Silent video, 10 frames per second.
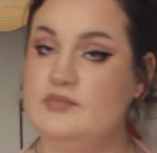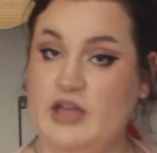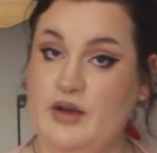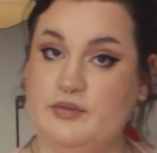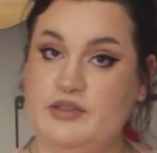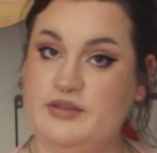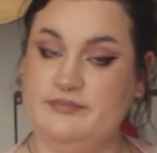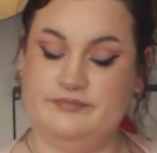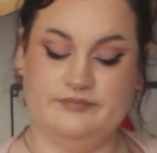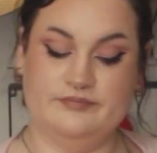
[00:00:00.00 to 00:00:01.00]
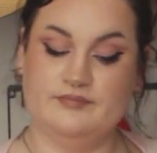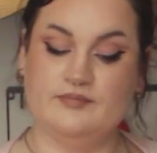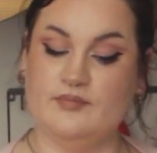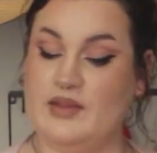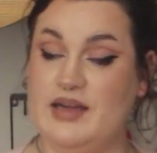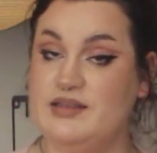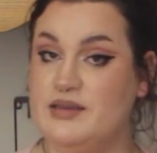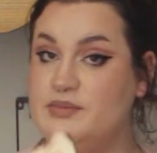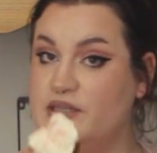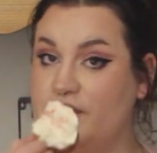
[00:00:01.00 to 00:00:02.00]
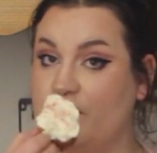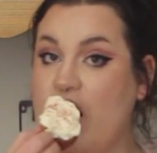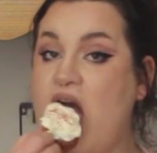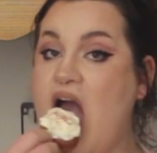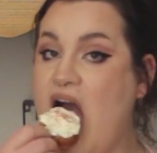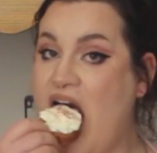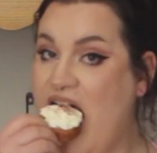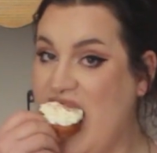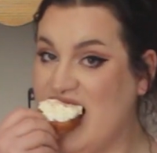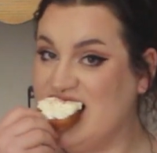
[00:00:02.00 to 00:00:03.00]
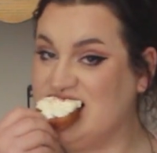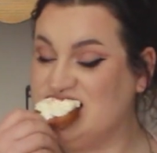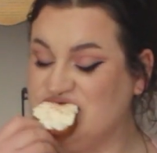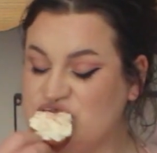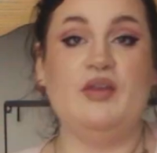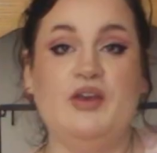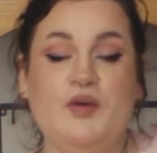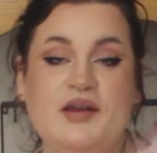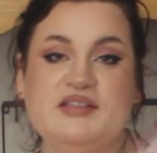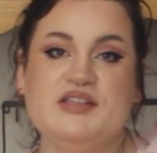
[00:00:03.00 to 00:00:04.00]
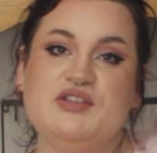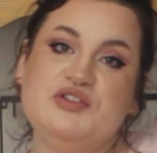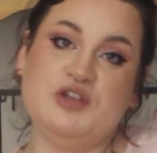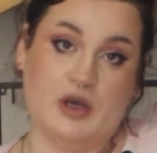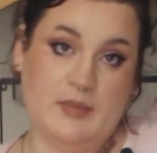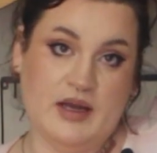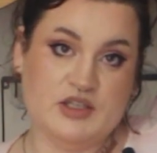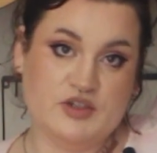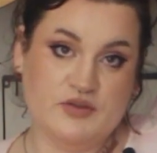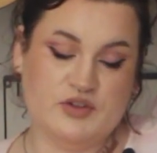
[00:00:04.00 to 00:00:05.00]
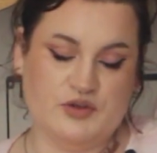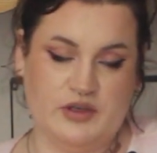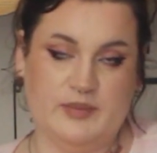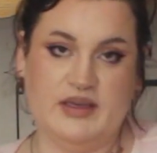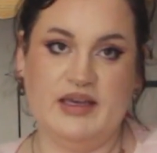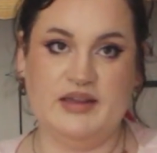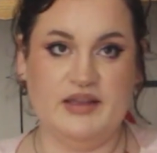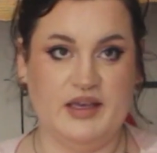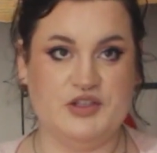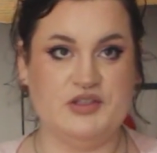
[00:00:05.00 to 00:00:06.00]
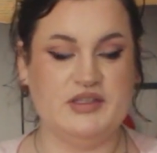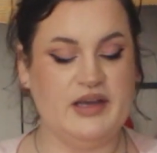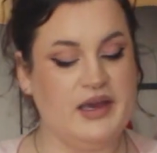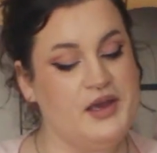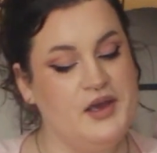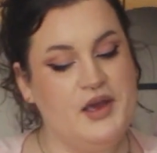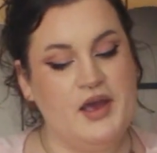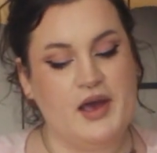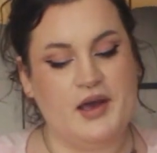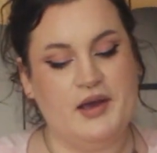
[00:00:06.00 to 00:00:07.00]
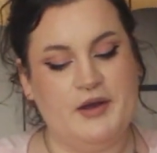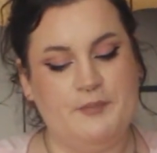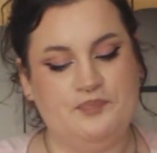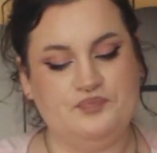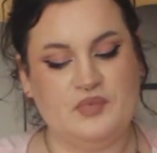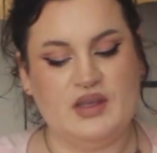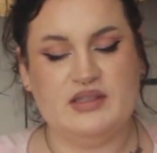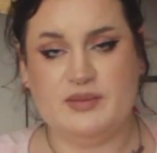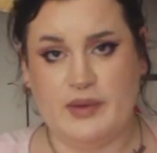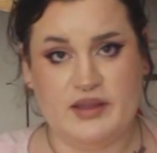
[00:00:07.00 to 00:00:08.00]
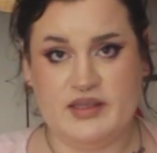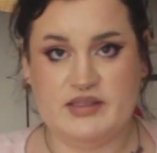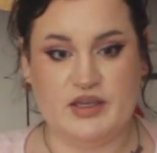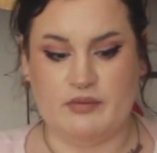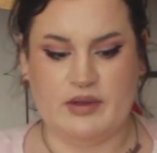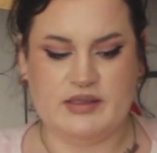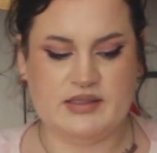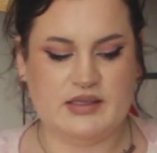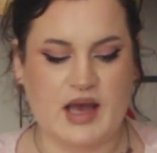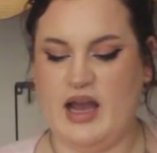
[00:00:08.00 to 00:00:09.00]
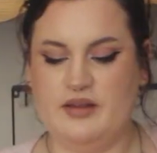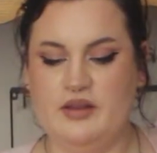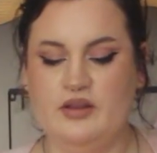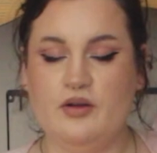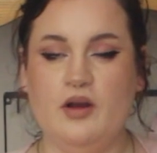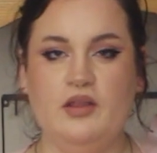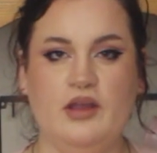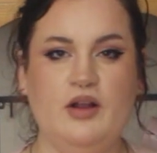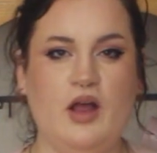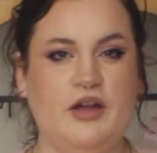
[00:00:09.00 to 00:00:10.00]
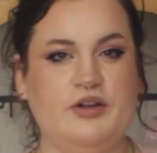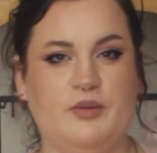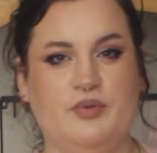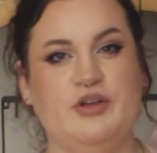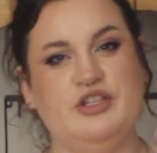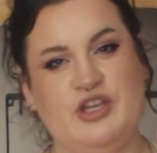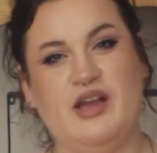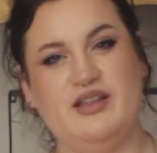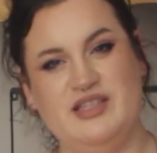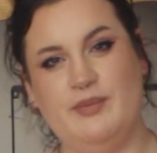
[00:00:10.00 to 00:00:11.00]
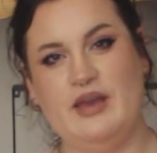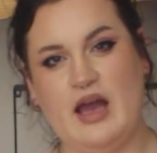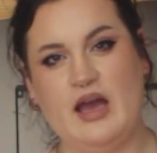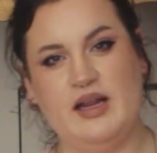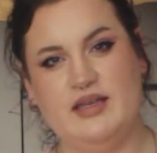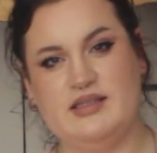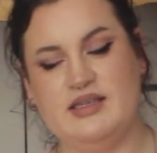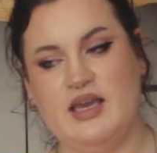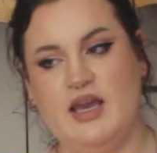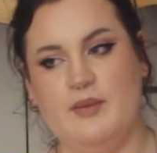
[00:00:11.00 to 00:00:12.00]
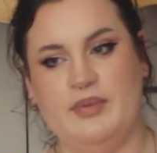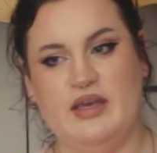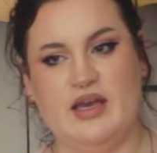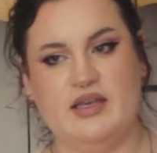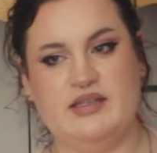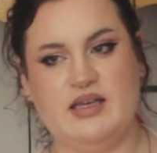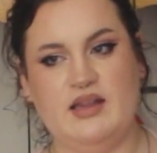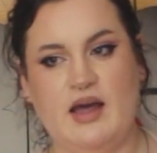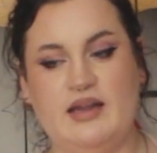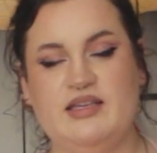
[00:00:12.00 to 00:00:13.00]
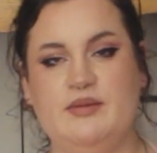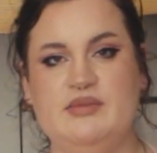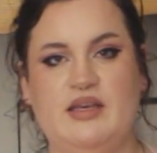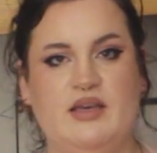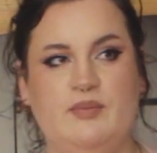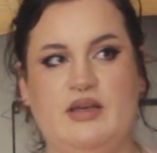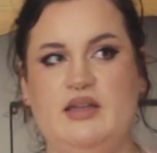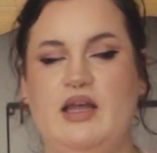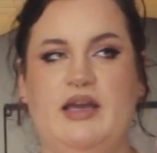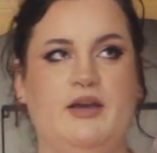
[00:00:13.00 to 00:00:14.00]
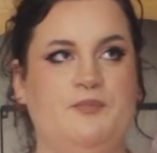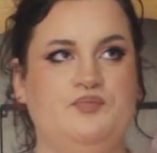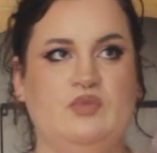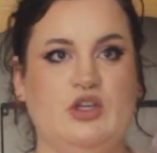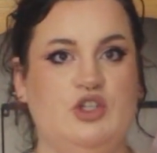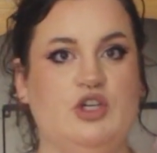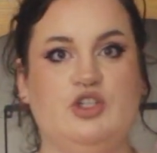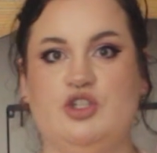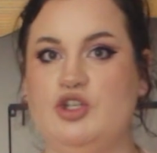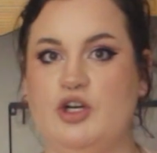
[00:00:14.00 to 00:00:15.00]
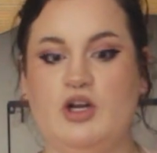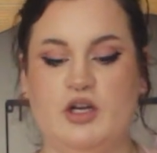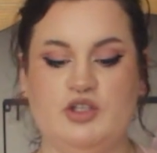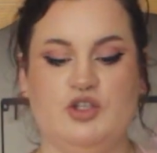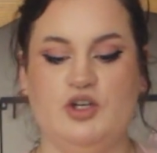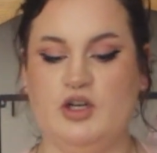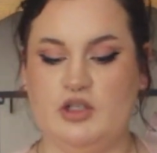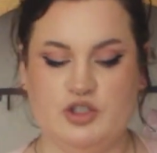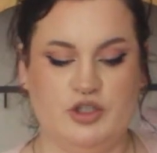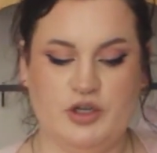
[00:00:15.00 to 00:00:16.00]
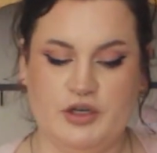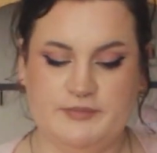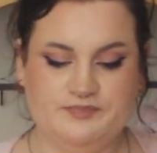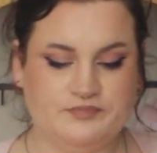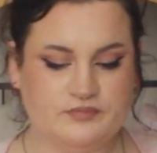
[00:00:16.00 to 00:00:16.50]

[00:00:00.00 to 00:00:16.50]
don't. That is up to you. Thank you guys so much for joining me in the kitchen today to make these donuts. I think they're a little underappreciated, to be honest, because a lot of times they can be like just sugar on sugar on sugar.